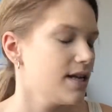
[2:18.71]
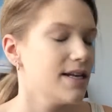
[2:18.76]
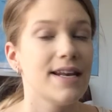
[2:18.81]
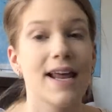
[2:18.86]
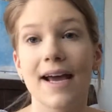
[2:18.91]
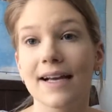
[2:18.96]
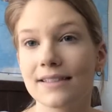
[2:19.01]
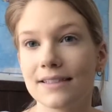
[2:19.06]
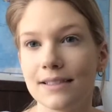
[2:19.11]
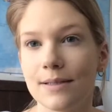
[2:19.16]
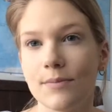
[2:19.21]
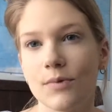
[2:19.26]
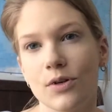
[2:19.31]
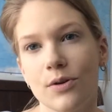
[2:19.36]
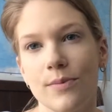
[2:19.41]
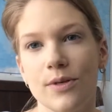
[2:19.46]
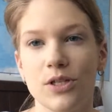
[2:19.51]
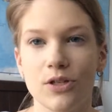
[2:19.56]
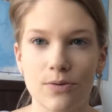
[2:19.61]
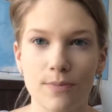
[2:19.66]
Next, I'm going
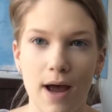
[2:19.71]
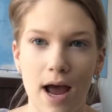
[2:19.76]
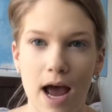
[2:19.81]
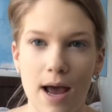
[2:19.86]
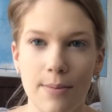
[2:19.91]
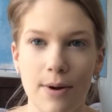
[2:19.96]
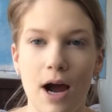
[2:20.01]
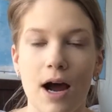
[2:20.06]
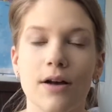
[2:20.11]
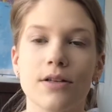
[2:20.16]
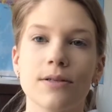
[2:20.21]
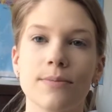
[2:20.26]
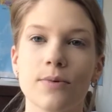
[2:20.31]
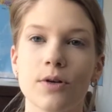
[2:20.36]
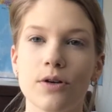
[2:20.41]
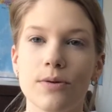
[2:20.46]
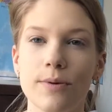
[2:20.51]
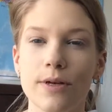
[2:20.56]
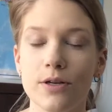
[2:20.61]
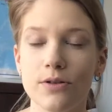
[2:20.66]
to be doing my eyebrows. I'm
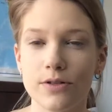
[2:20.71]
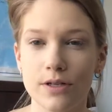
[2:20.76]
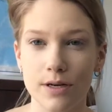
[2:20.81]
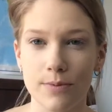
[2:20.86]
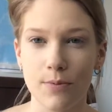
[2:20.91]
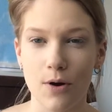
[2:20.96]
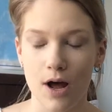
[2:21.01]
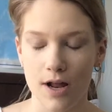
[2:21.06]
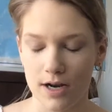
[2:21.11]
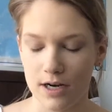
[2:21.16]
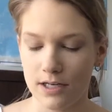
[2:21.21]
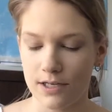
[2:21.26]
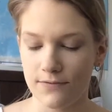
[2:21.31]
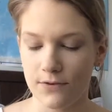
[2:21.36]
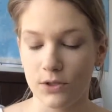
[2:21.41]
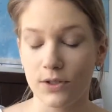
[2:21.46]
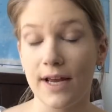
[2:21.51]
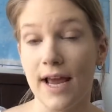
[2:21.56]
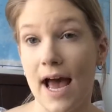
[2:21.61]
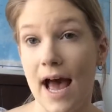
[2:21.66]
going to be using a product I've
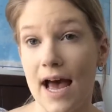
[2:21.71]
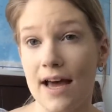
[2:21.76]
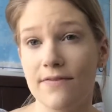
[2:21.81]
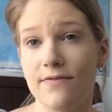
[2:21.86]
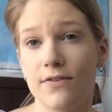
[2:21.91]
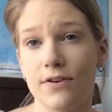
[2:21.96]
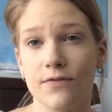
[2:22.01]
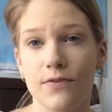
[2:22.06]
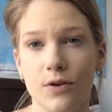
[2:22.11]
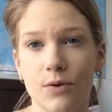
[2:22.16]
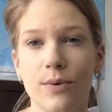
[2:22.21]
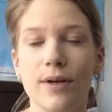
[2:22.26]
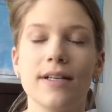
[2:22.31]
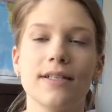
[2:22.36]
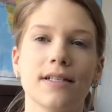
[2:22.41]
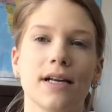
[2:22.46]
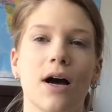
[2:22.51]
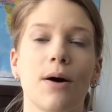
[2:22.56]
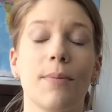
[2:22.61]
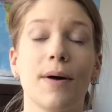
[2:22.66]
only had for a few
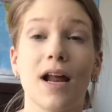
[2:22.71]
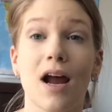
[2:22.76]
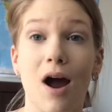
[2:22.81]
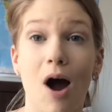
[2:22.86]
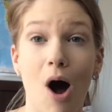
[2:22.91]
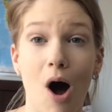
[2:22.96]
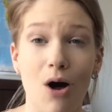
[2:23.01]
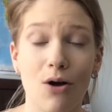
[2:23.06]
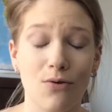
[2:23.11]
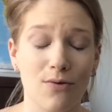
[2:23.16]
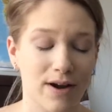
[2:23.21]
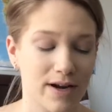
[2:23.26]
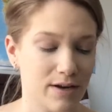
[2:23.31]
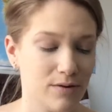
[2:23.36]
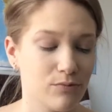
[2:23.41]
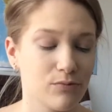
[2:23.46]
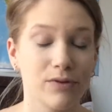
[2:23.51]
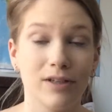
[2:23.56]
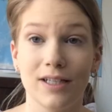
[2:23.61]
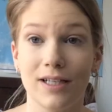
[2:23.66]
weeks now, but I
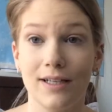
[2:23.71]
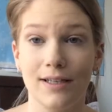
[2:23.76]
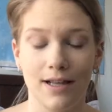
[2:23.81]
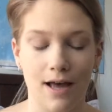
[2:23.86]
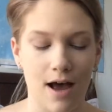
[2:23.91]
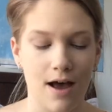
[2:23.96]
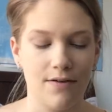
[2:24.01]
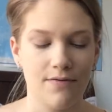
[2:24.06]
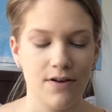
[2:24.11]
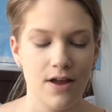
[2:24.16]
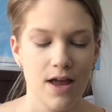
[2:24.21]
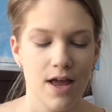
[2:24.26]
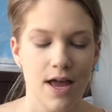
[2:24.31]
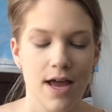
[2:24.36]
already really love.